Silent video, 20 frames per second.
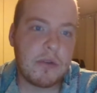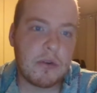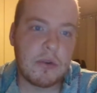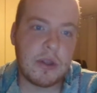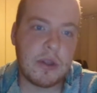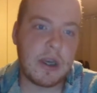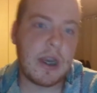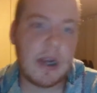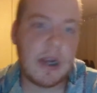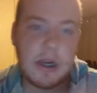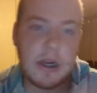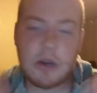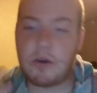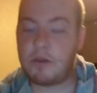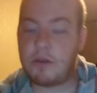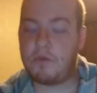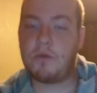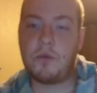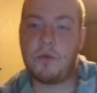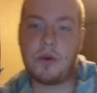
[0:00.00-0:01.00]
or the echo
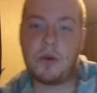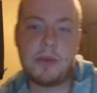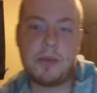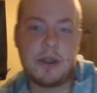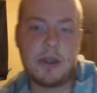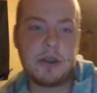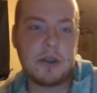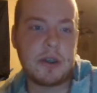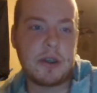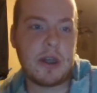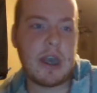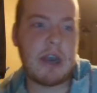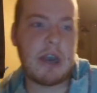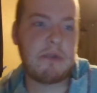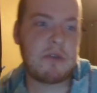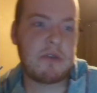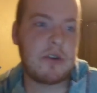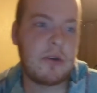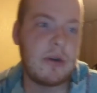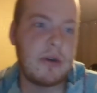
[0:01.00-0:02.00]
of women's
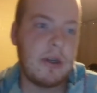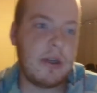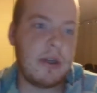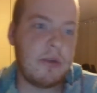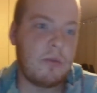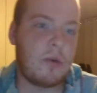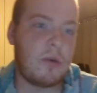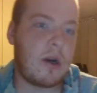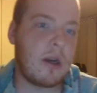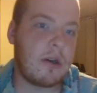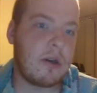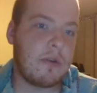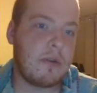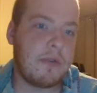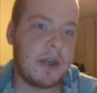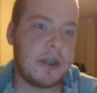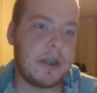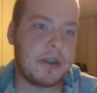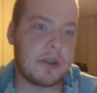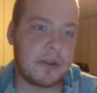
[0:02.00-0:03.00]
laughter in water
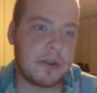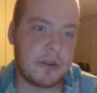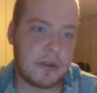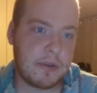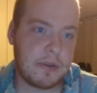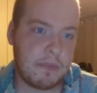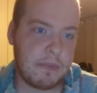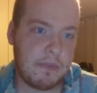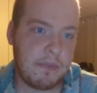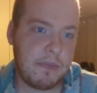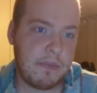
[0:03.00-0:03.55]
vases.